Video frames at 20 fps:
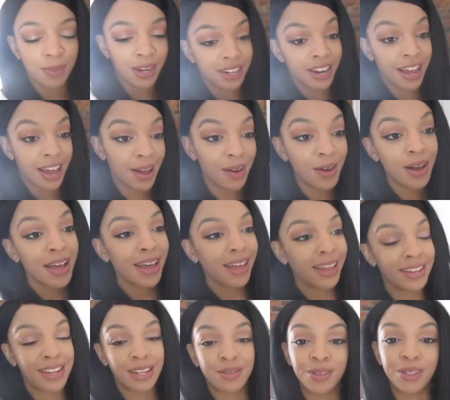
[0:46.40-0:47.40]
right now.
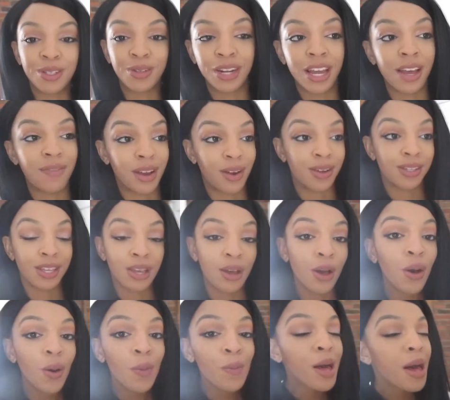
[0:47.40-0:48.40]
It takes me two and a half hours to get
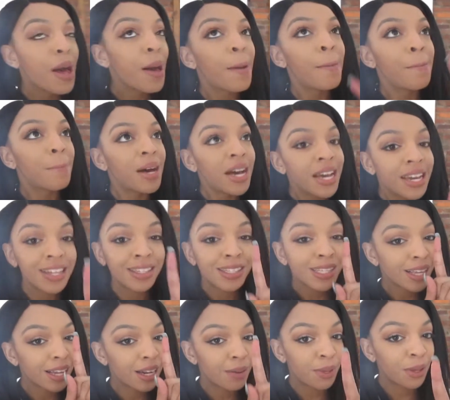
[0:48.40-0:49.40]
home, but
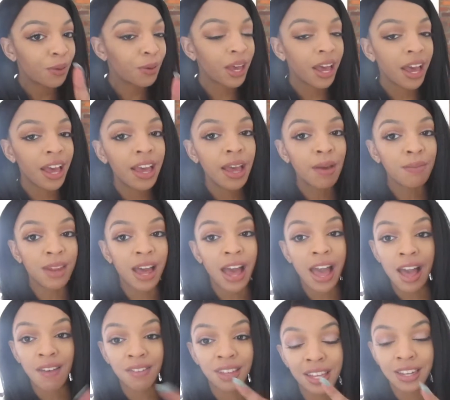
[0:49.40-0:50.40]
it's gonna be okay. I'm, I
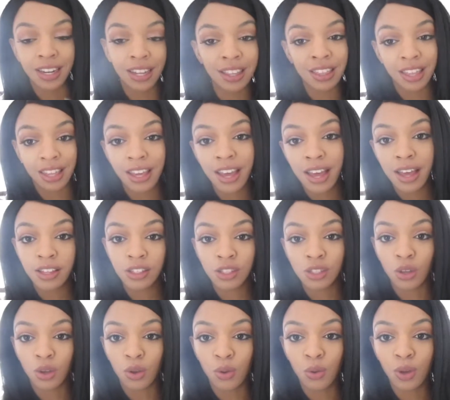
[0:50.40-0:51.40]
have not eaten anything yet,
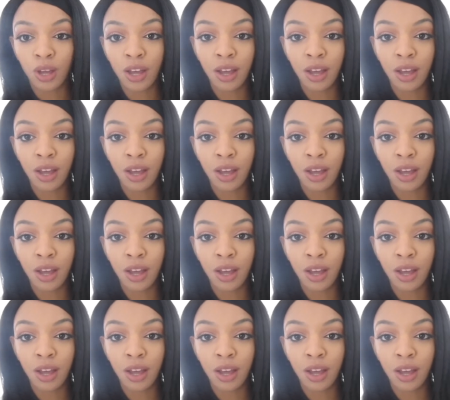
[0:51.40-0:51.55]
so